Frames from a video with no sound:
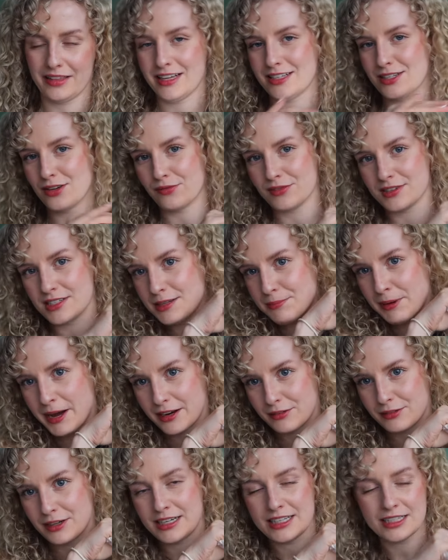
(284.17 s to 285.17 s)
These obviously
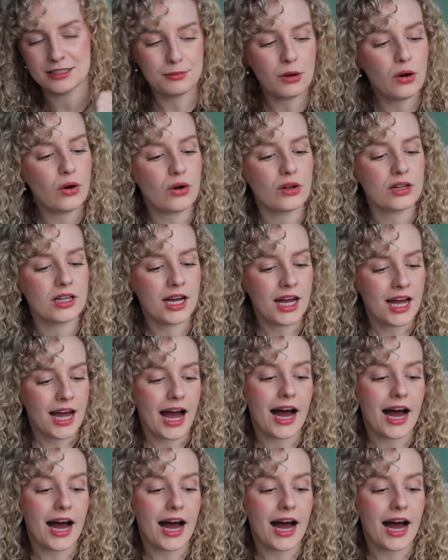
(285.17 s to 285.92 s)
pack really small